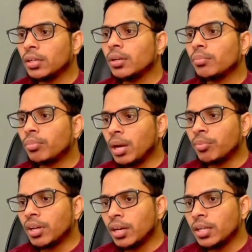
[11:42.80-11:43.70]

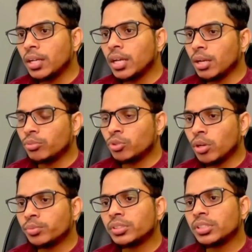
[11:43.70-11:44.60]
primarily
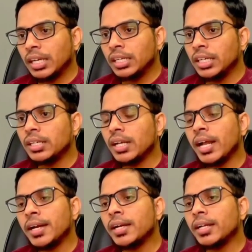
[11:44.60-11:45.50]
absorbs heat
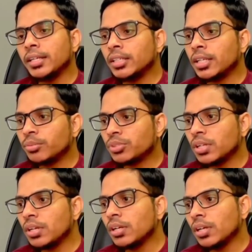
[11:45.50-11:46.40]
and interrupts
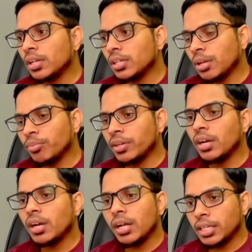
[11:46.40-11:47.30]
the
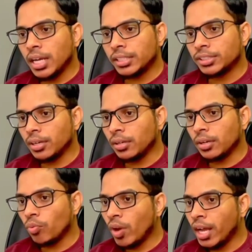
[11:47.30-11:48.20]
chemical reaction,
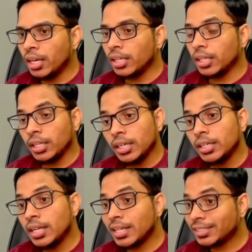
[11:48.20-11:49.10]
while inert
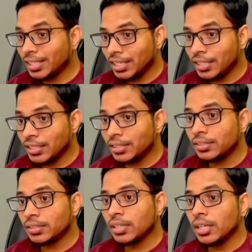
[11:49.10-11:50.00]
gas
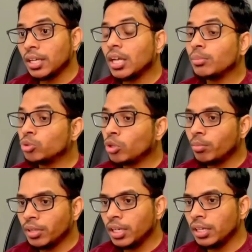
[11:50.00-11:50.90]
agents absorb
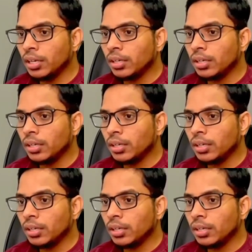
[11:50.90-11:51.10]
heat